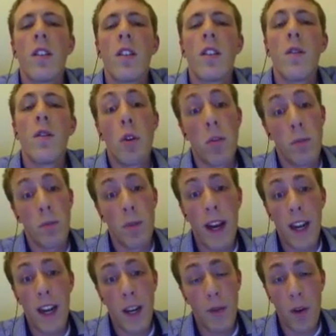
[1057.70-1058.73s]
Well,
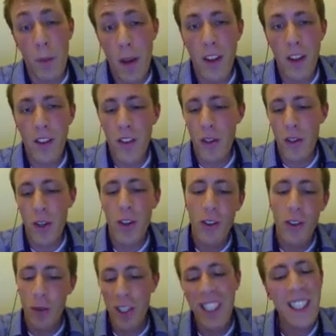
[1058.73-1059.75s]
compiling remains.
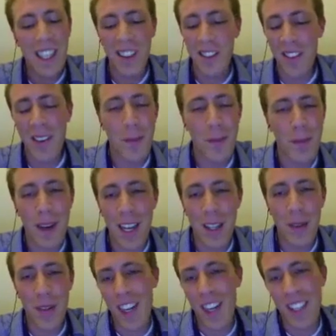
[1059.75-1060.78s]
We still have to
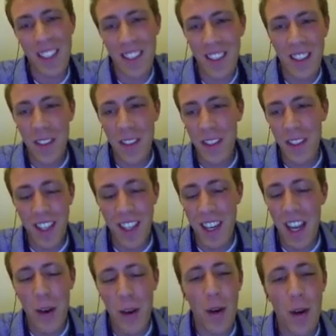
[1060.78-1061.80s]
compile. We can
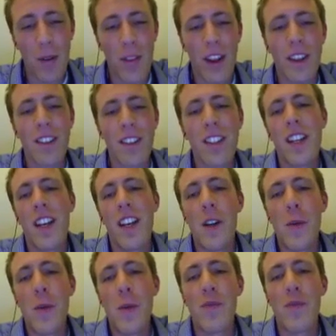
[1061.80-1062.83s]
get around that.
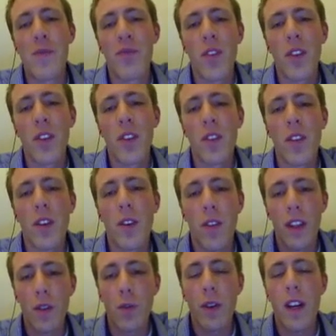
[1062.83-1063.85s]
On
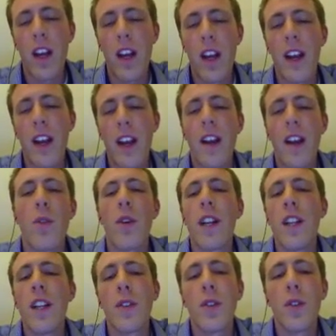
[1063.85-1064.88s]
this one, I
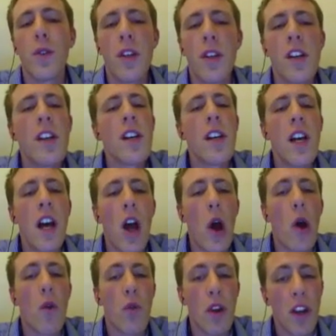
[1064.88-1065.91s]
already told you,
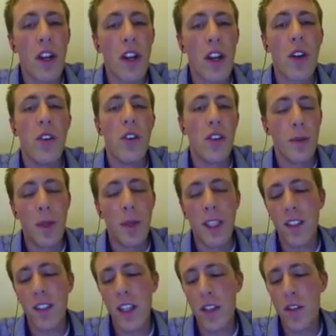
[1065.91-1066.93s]
running
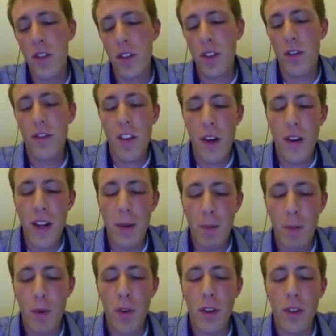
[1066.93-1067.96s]
automated tests is very
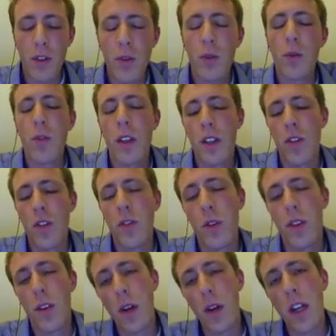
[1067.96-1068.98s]
important to
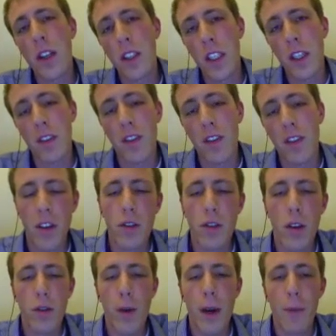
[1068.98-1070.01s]
ensure the quality of our
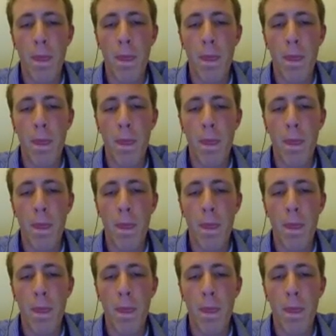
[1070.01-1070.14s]
software.